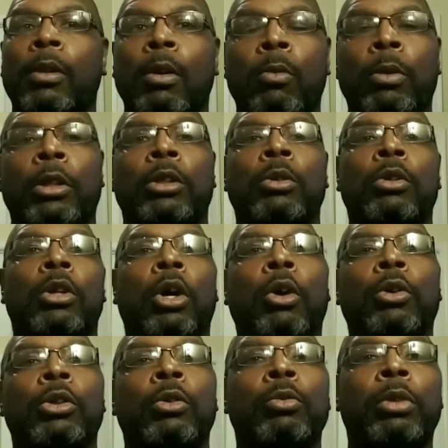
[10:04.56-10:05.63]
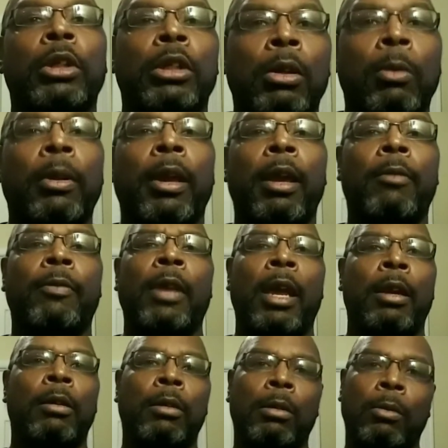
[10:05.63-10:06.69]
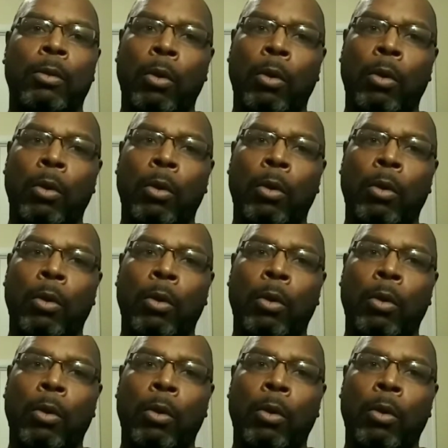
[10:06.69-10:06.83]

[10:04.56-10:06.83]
when you know you really don't have that